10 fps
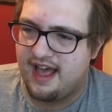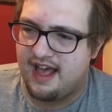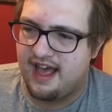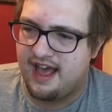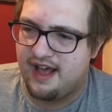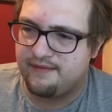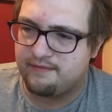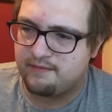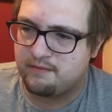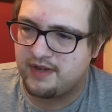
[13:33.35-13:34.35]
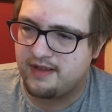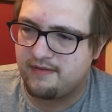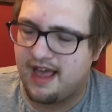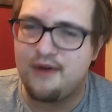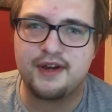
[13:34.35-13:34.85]
Um,
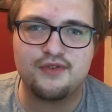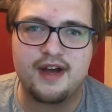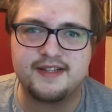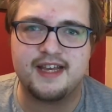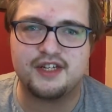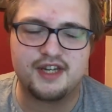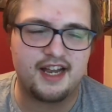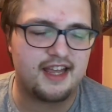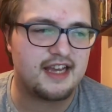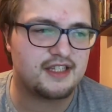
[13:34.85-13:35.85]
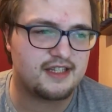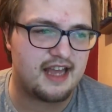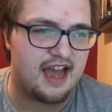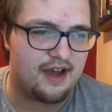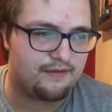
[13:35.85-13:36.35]
characterization, I guess,
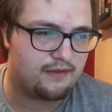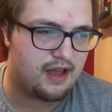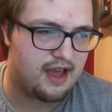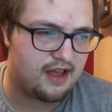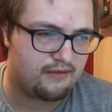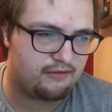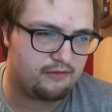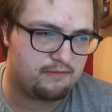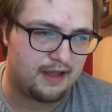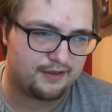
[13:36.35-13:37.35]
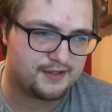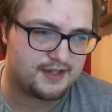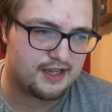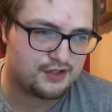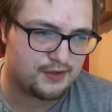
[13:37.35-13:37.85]
uh, uh,
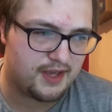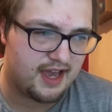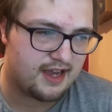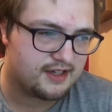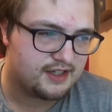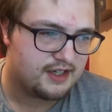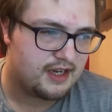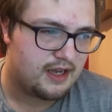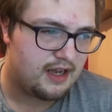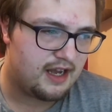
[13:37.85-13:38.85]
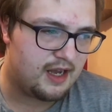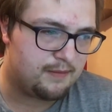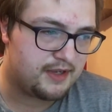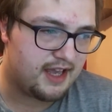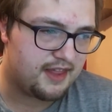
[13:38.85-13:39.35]
Balthazar. So yeah, um,
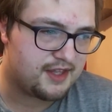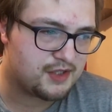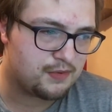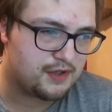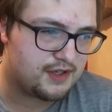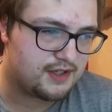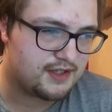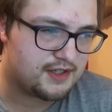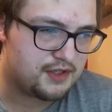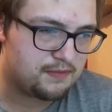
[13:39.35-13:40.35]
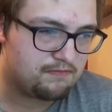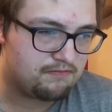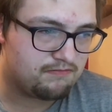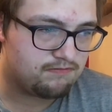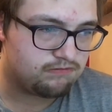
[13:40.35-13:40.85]
but yeah, this was,
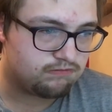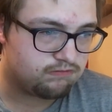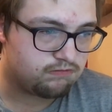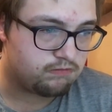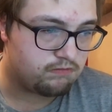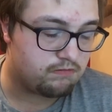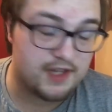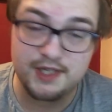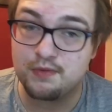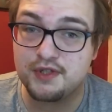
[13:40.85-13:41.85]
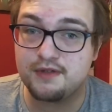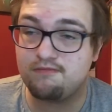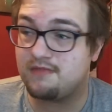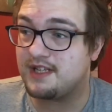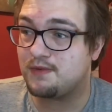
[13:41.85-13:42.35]
this was,
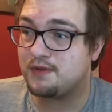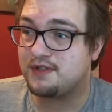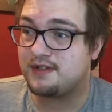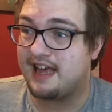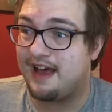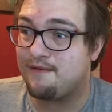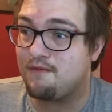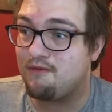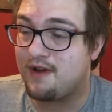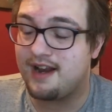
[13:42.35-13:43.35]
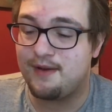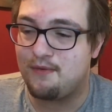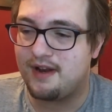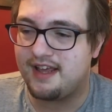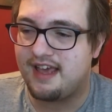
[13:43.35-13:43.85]
this was a really,
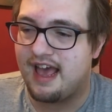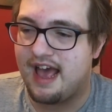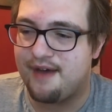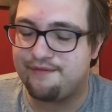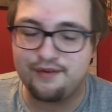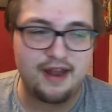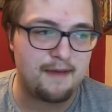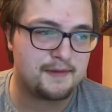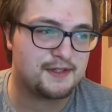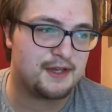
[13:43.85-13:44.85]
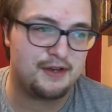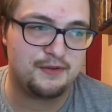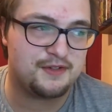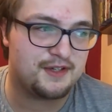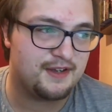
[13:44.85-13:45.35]
really uh, fun
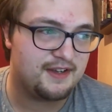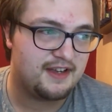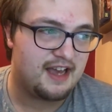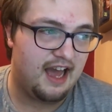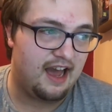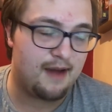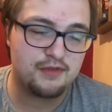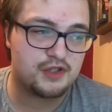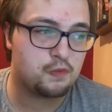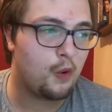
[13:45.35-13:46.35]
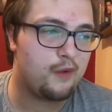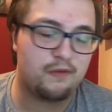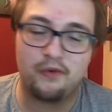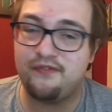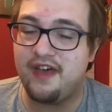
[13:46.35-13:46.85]
episode. I'm just worried
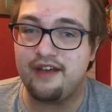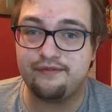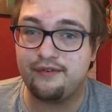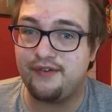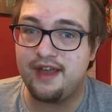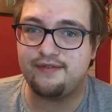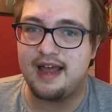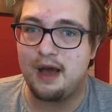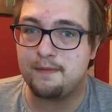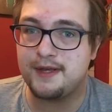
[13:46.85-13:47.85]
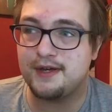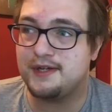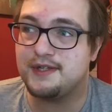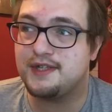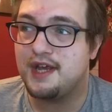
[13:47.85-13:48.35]
with Fa for Faith now
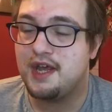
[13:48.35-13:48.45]
because